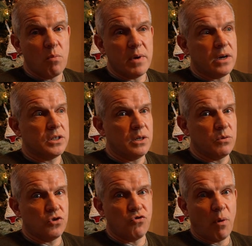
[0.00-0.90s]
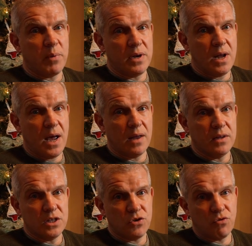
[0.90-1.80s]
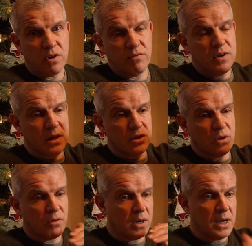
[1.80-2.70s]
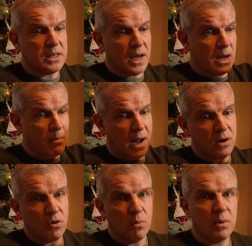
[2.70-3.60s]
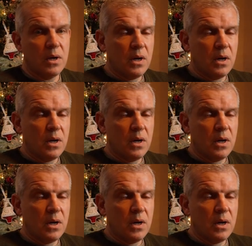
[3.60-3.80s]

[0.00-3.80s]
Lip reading: up because it was dropping down these 3 feet. So I thought, I need to get it back up.